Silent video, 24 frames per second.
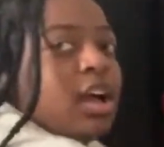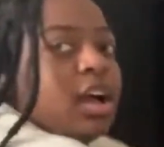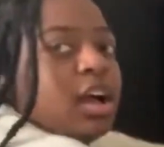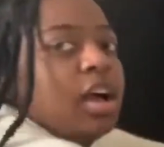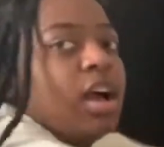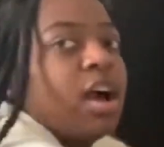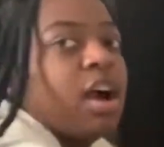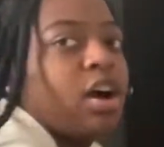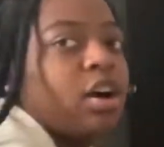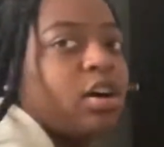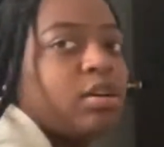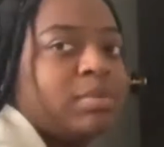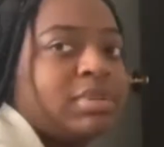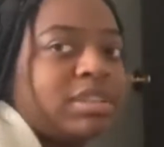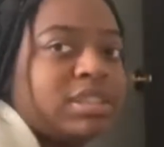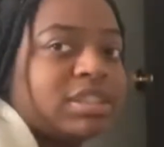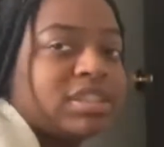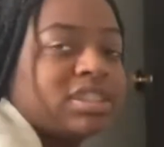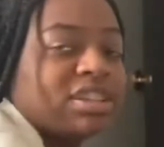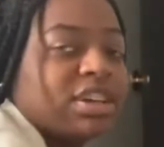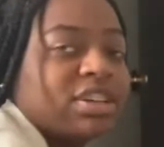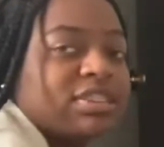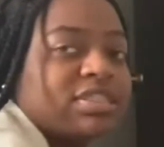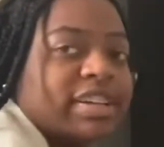a whole bunch of
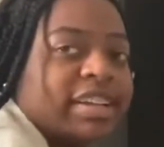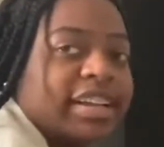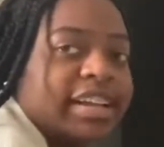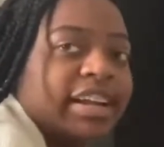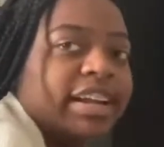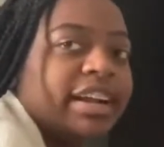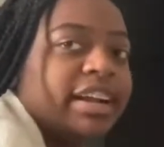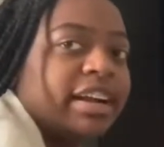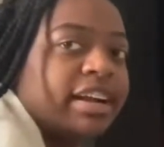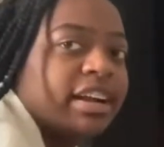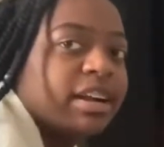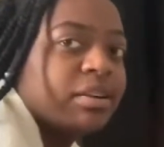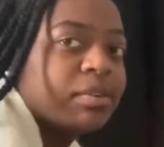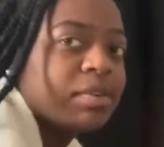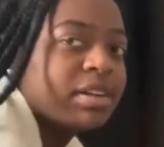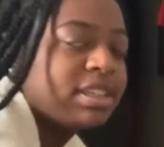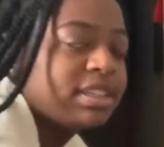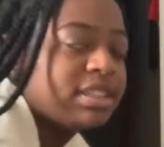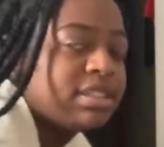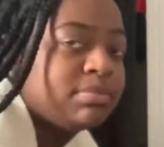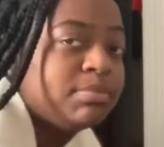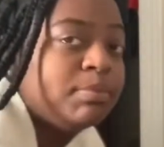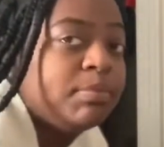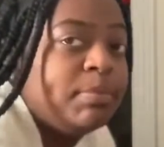clothes are here, which
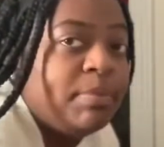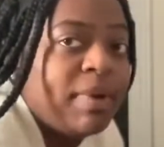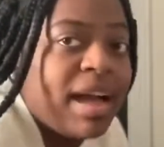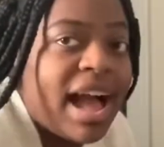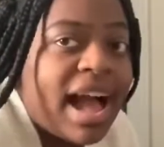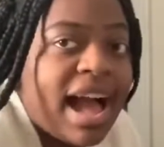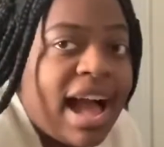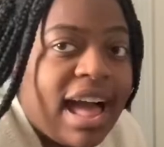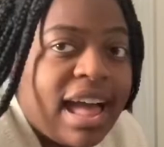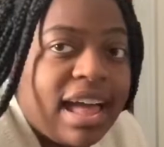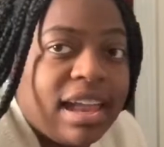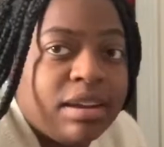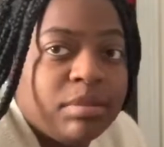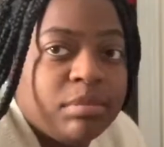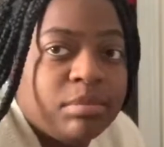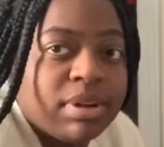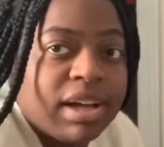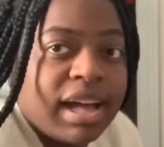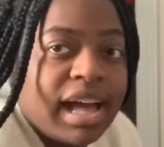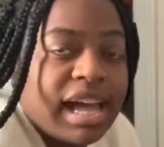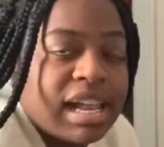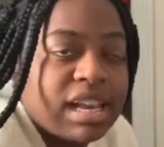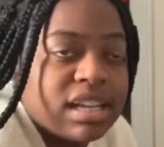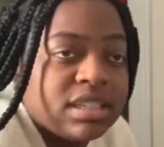is bad,
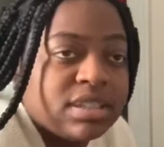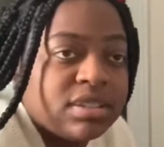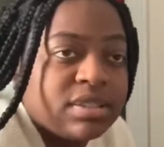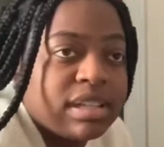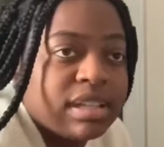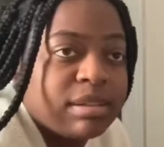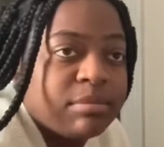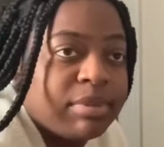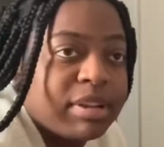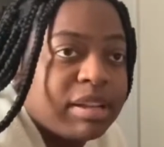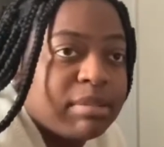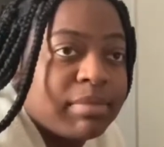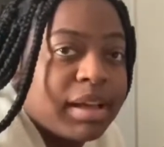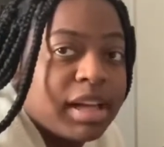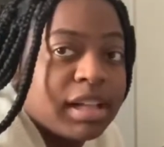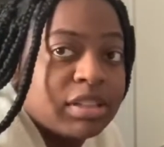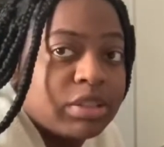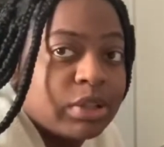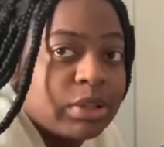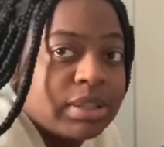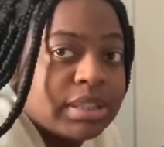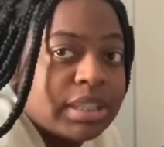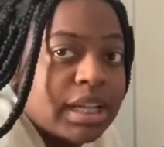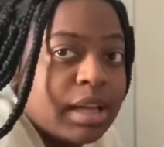but I just don't like putting my
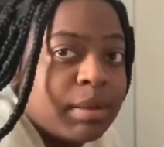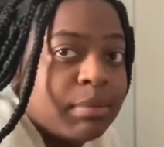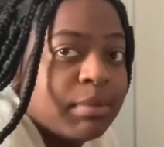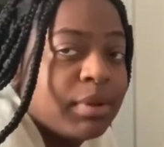clothes up.